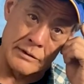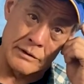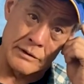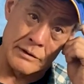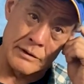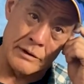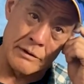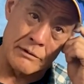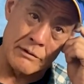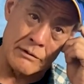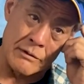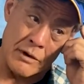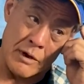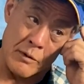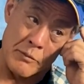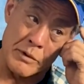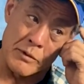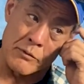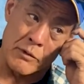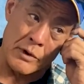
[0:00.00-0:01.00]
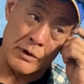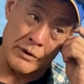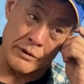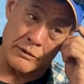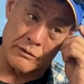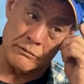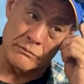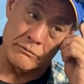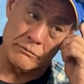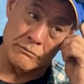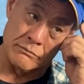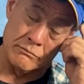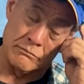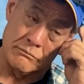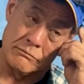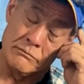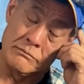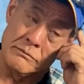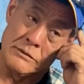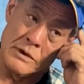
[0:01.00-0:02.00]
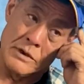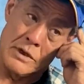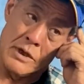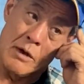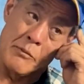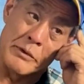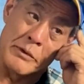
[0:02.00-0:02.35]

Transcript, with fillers: You know, I'll be working, I'll